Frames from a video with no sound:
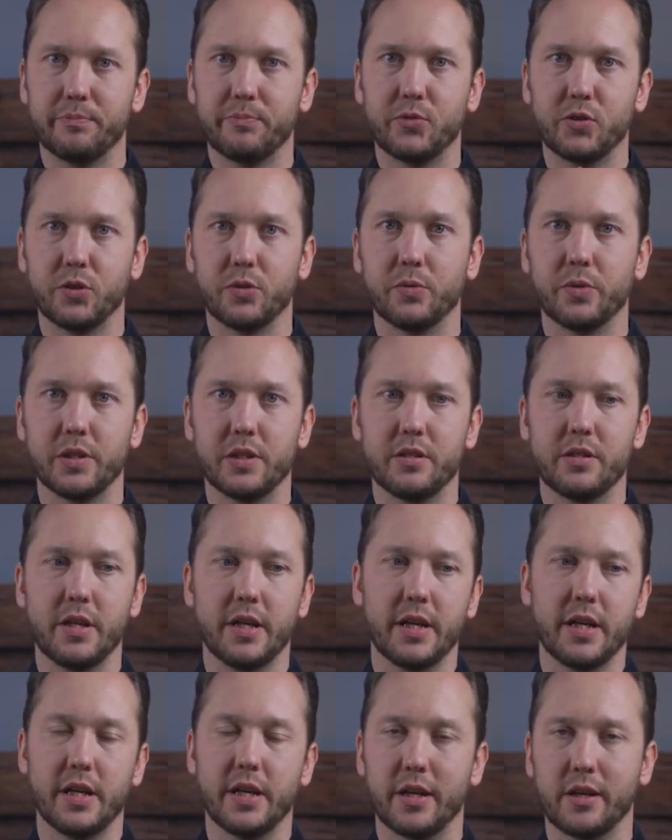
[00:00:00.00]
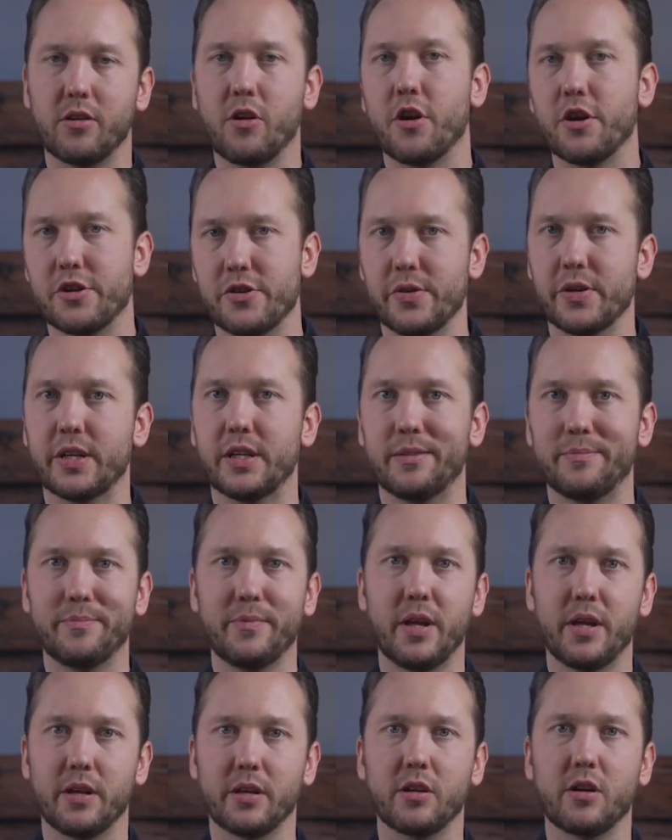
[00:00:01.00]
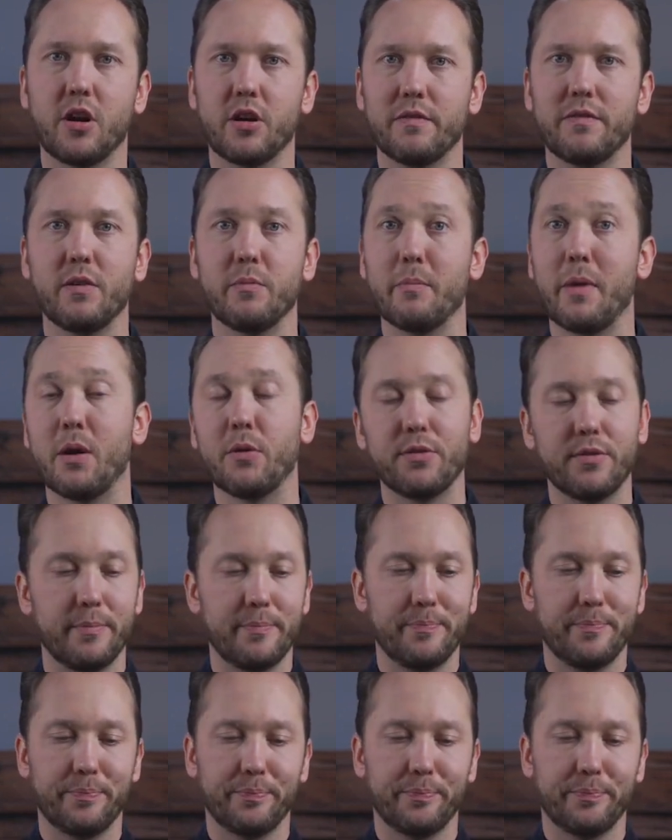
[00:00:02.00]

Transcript: So it's the card trick, a card from mouth.